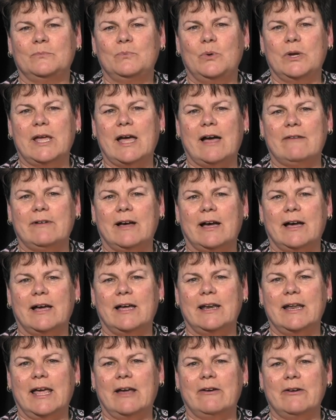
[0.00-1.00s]
We cover
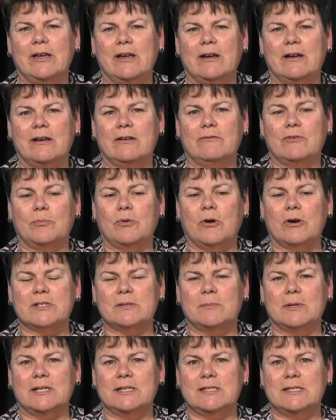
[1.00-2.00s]
an area of
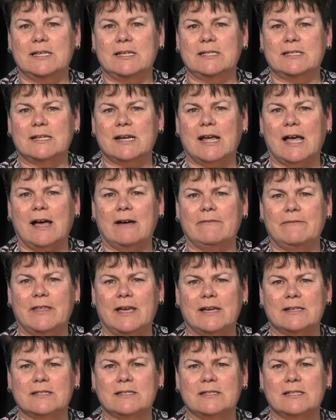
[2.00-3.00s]
approximately
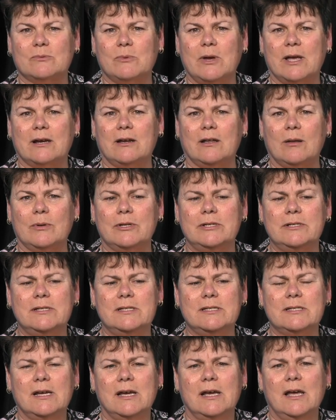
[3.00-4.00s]
6,500 square
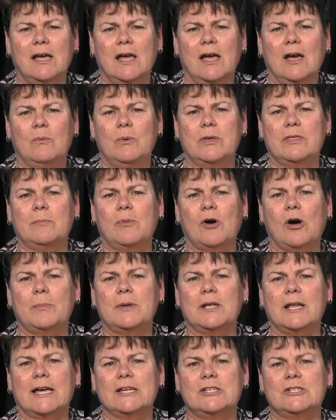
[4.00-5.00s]
kilometres with a
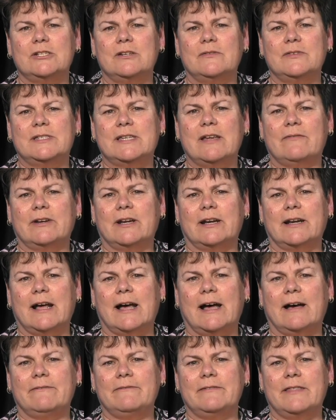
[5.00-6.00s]
population of
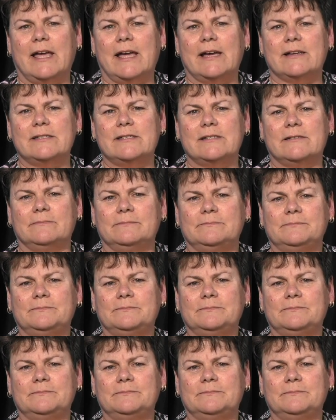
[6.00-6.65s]
7,500.